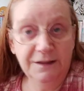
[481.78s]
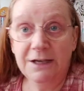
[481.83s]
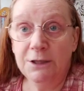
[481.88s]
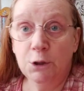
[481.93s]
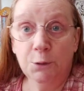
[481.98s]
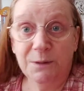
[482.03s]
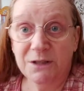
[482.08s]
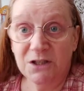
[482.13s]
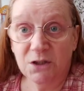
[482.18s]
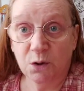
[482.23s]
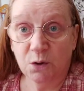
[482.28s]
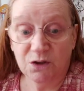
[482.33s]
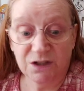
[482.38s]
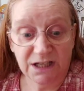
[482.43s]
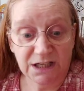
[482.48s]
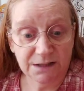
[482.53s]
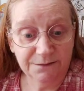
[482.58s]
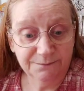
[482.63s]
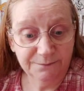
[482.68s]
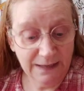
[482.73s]
and then you'll be
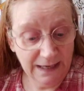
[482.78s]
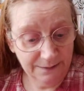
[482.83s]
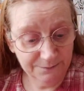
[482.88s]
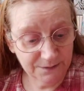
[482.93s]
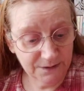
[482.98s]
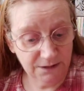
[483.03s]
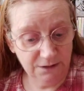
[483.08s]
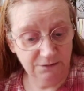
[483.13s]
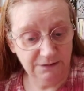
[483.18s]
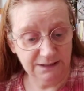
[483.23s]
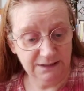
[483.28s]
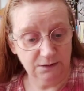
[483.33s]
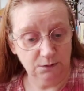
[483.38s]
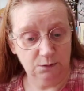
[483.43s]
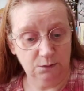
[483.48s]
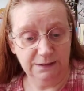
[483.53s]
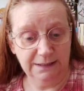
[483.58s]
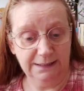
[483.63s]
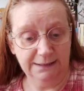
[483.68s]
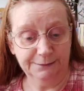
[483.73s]
sorted, absolutely
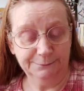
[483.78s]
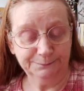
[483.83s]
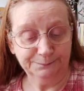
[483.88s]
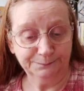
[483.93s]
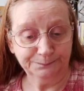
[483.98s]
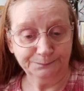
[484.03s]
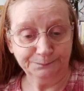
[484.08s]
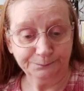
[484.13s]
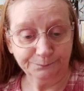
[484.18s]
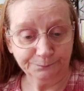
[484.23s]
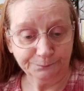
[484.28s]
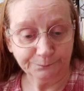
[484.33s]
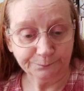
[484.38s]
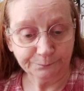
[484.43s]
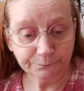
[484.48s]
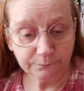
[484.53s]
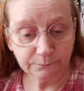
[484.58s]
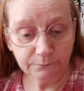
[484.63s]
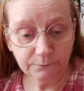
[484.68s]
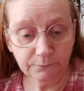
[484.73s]
sorted.
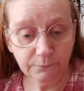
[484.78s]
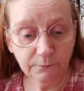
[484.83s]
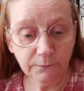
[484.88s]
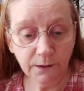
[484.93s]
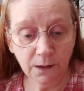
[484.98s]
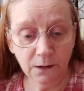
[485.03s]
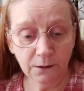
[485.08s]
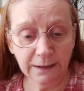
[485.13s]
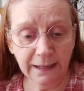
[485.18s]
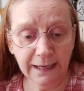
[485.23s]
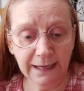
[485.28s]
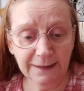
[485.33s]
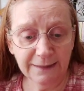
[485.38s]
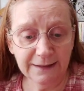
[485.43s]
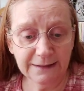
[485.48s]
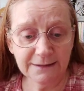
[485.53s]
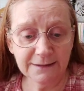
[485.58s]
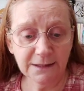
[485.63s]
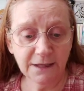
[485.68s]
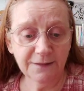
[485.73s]
Okay
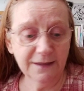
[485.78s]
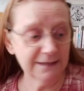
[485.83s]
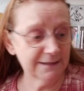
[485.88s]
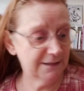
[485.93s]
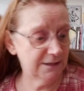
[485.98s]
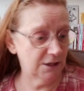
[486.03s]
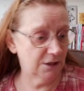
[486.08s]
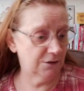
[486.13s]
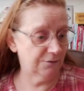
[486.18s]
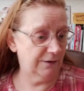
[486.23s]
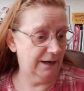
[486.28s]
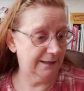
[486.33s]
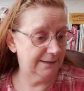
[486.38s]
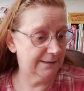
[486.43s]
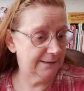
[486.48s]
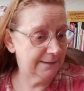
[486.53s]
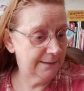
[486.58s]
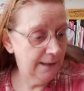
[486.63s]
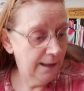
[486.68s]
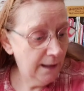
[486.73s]
then, so that's the
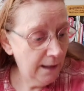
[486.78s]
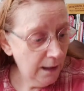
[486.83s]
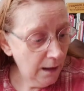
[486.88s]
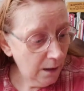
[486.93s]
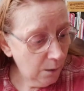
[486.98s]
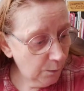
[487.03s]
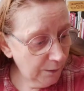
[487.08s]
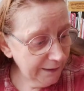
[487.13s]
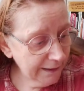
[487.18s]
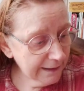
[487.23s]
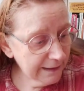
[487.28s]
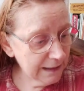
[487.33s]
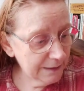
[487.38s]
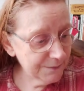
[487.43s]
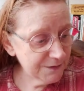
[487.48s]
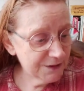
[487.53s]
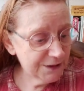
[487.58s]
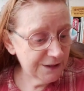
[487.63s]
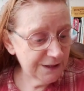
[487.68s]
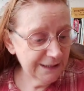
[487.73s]
threads. When it
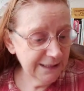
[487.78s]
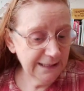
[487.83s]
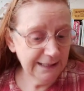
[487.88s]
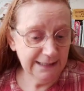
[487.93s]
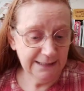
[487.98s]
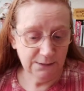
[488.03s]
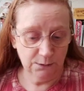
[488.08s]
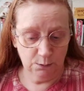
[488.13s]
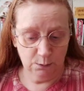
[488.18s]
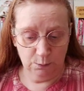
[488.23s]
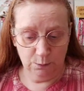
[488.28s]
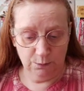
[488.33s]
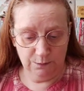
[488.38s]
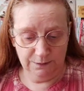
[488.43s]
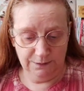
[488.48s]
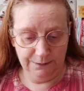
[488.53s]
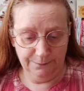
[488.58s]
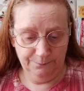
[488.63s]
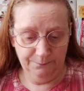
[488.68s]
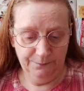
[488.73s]
comes to the
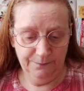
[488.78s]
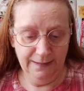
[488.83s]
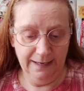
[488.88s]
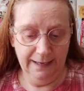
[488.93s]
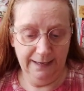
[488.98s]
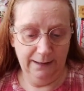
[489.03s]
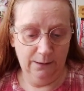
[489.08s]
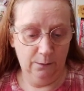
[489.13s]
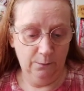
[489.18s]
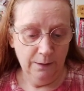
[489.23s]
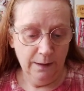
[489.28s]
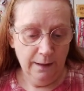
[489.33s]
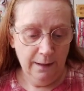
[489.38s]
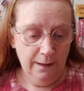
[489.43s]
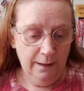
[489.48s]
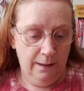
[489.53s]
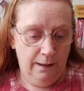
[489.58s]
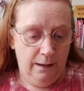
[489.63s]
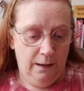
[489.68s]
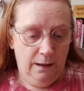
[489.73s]
needles, now
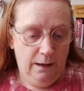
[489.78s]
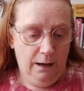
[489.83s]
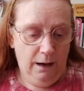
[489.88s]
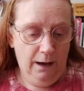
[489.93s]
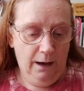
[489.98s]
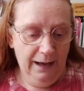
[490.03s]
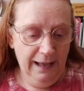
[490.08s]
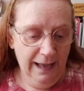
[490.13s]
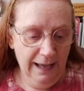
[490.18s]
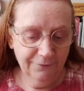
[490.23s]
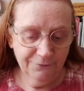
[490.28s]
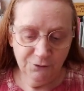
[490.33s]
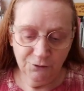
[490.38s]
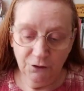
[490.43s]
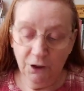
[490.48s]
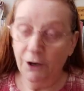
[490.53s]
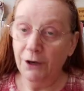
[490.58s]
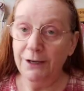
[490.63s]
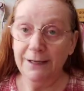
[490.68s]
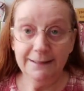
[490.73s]
I have
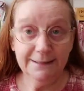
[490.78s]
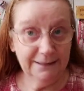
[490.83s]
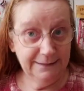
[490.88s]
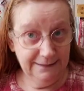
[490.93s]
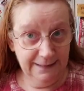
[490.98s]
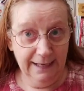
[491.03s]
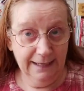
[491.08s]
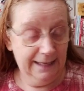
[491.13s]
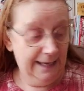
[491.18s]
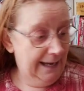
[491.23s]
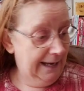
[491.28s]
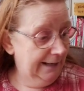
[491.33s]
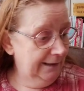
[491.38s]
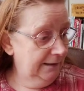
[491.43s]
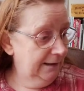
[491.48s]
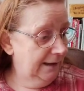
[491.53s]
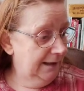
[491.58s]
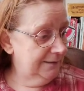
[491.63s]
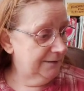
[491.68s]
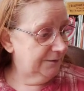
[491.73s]
tried, yet
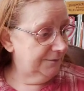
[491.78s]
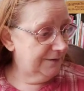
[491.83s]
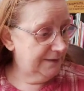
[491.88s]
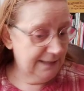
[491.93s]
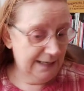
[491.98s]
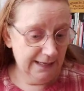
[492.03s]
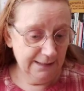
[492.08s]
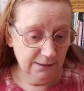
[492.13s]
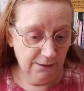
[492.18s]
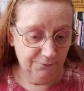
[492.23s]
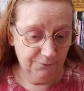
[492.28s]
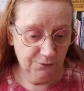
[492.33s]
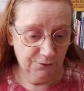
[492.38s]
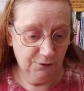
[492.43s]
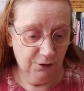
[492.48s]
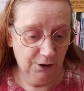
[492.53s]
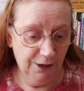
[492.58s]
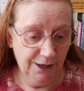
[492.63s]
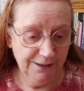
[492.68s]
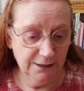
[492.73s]
again, as I've said, I've
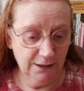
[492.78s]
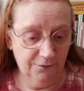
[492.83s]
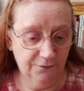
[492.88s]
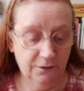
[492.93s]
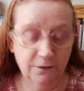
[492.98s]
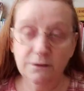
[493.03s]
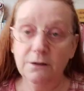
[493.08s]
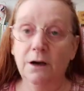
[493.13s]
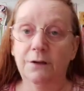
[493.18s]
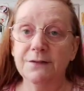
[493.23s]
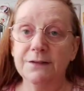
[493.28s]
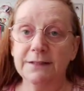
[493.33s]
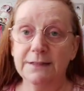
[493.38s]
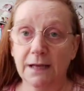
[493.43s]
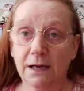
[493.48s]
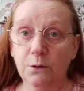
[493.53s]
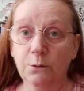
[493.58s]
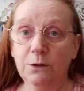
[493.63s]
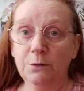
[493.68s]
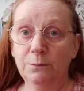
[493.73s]
tried, and I've
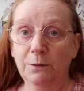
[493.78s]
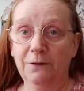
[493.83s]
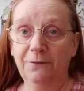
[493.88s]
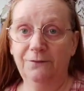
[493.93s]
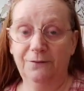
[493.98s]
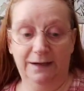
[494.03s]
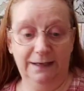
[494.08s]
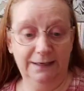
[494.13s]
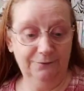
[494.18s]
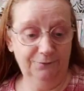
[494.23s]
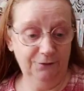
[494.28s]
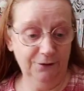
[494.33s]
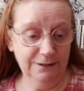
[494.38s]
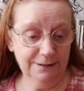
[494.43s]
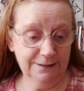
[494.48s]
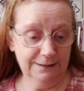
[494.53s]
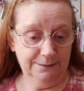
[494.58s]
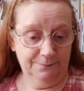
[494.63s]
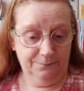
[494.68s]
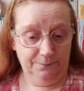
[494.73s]
stuck with my
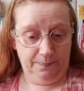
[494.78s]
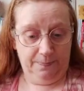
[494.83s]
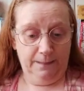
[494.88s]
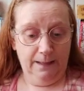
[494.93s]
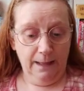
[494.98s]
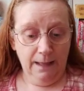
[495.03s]
favourite.